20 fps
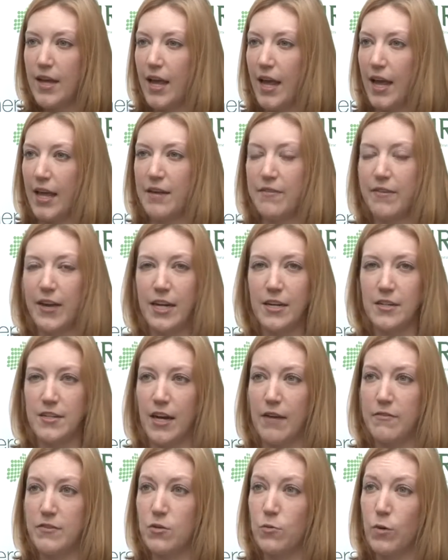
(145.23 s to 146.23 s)
Innovators
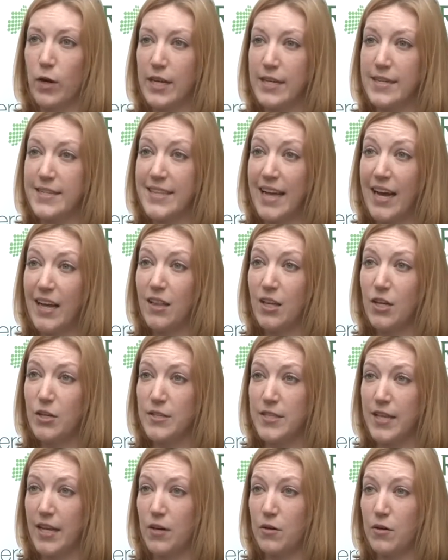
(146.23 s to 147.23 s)
often work in silos.
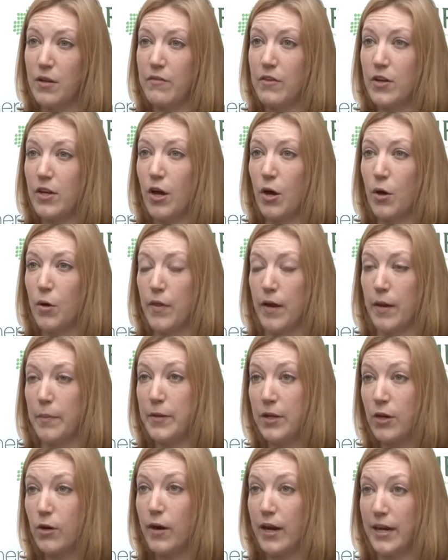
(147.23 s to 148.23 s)
They don't even know their
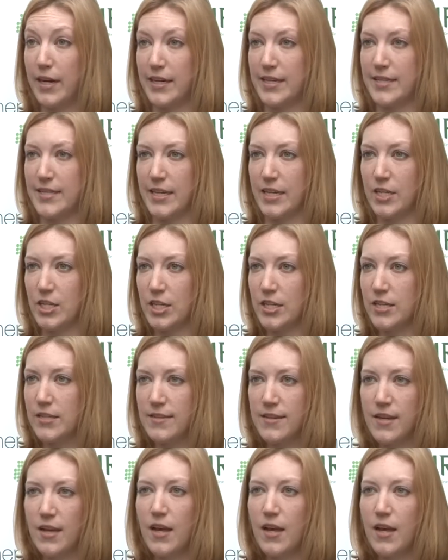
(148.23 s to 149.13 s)
peer organizations.